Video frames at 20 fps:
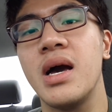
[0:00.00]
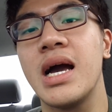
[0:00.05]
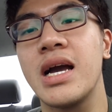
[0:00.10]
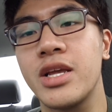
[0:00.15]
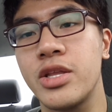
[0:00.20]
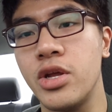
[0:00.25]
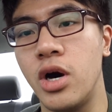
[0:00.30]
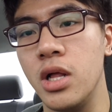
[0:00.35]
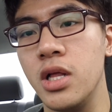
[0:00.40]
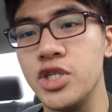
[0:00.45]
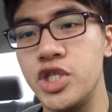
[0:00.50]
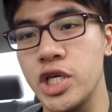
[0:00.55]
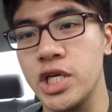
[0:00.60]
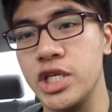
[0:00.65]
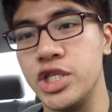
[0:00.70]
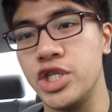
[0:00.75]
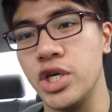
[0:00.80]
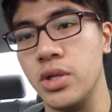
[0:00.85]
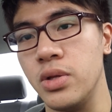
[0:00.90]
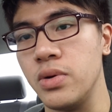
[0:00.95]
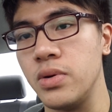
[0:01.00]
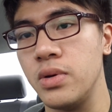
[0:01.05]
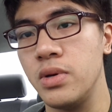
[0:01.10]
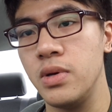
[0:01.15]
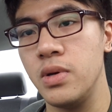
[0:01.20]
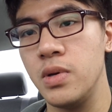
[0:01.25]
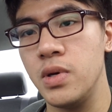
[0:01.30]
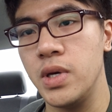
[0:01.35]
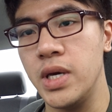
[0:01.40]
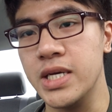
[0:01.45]
acknowledging each other.
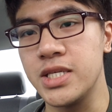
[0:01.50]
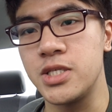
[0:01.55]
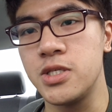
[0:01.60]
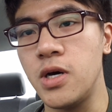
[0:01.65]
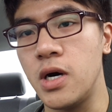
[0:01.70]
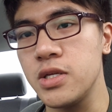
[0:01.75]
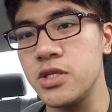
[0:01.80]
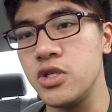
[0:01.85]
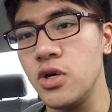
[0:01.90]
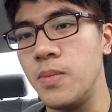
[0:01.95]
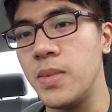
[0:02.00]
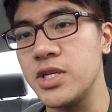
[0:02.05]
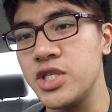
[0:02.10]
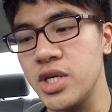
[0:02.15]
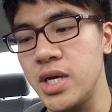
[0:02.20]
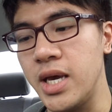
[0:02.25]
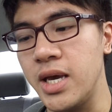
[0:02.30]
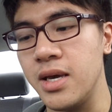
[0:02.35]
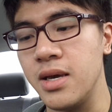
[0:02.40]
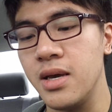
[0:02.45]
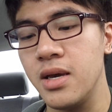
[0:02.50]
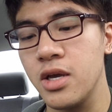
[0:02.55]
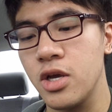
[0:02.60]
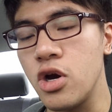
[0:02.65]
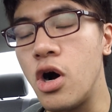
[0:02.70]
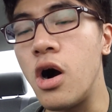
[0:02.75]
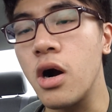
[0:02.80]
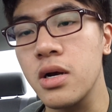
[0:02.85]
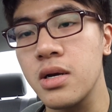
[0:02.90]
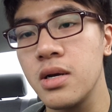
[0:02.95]
It's not so much a
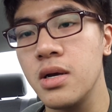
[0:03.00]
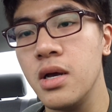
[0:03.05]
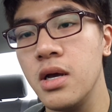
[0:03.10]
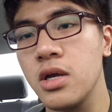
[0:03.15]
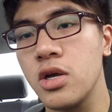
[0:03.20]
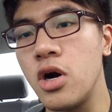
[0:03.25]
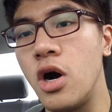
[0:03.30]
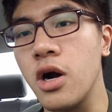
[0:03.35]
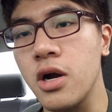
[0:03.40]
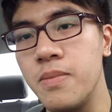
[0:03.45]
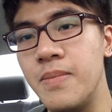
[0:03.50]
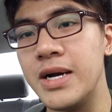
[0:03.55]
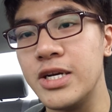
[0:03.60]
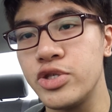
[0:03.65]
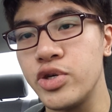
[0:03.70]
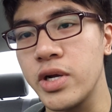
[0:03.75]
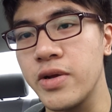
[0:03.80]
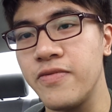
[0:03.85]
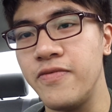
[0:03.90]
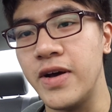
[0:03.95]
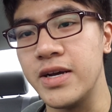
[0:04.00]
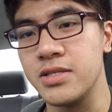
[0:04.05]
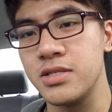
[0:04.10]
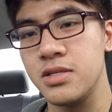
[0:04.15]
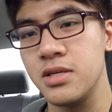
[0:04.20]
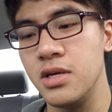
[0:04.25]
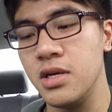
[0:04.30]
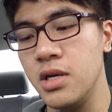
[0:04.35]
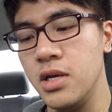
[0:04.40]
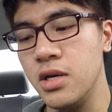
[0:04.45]
cock measuring
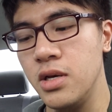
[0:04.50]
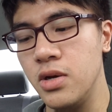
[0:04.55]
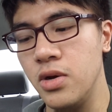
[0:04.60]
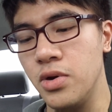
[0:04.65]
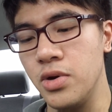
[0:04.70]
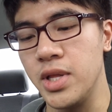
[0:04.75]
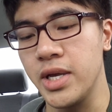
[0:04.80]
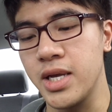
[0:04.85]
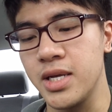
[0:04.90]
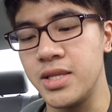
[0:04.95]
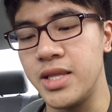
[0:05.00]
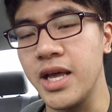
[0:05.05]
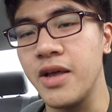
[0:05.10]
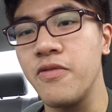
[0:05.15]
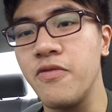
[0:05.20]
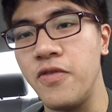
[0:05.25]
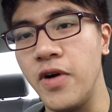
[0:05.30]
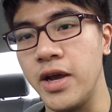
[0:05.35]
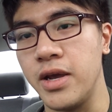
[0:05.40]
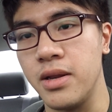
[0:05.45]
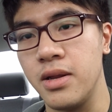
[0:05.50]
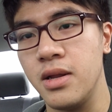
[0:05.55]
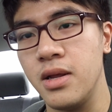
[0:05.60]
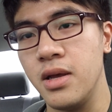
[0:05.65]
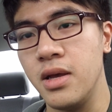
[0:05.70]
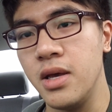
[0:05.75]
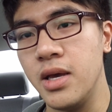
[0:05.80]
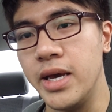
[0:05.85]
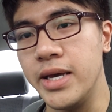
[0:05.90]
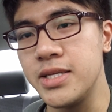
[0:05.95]
fest or like a dig fight.
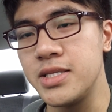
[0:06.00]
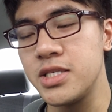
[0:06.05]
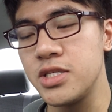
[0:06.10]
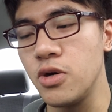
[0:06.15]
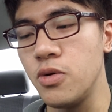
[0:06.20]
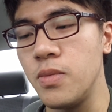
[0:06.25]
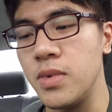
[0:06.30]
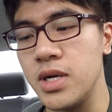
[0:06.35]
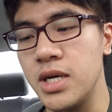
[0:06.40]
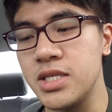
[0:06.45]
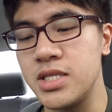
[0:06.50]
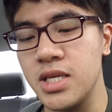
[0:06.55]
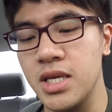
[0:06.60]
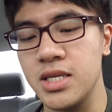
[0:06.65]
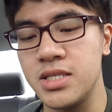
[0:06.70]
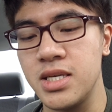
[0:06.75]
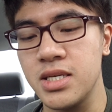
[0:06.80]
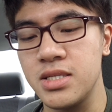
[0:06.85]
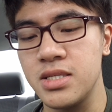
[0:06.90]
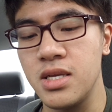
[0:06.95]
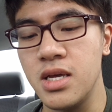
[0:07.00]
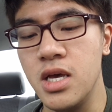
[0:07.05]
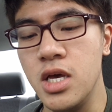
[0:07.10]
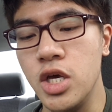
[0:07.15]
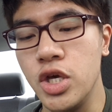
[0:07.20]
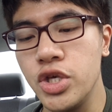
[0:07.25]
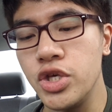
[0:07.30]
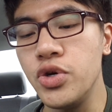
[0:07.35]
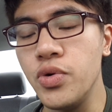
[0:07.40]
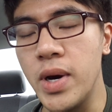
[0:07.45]
It's just
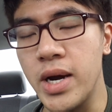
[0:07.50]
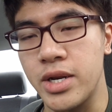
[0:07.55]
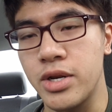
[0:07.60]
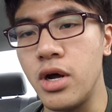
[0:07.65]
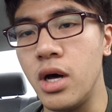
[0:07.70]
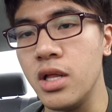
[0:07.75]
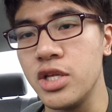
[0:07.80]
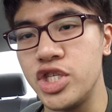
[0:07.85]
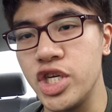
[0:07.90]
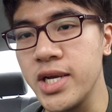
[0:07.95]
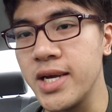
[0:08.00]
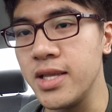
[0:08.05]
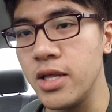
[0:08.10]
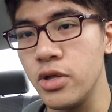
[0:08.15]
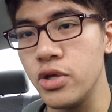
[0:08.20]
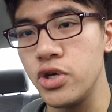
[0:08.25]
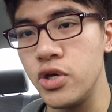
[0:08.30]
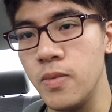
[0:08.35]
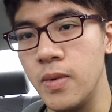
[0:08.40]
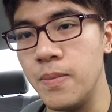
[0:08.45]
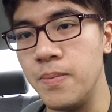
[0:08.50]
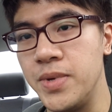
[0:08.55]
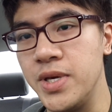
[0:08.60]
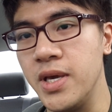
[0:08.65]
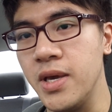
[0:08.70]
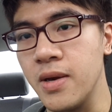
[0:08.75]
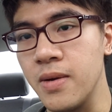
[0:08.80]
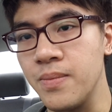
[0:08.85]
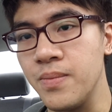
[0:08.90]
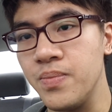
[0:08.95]
you acknowledging another human
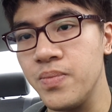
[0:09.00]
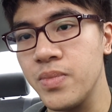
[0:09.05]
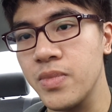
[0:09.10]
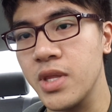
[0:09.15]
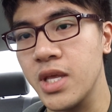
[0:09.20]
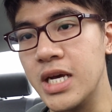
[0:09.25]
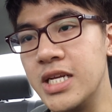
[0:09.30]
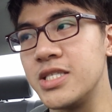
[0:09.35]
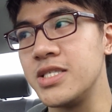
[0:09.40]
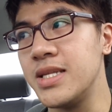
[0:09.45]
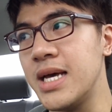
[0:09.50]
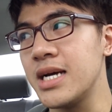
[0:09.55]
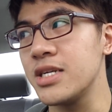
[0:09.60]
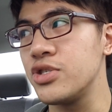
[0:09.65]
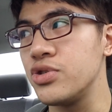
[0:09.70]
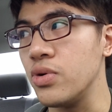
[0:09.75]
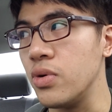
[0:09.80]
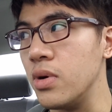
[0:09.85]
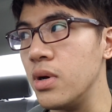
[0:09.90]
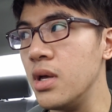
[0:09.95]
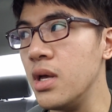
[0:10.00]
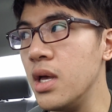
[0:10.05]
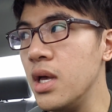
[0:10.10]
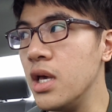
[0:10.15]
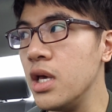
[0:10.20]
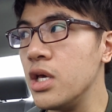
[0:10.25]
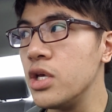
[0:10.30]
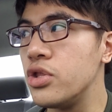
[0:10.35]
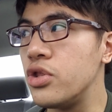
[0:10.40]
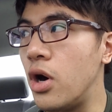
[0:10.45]
being. It's natural.
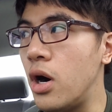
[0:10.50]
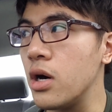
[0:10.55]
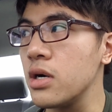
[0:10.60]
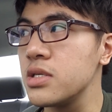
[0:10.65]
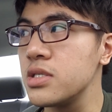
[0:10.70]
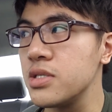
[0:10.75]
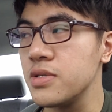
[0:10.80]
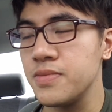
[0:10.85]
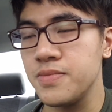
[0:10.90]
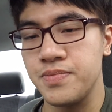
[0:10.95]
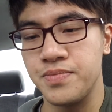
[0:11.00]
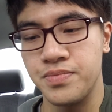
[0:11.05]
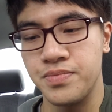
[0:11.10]
Dogs,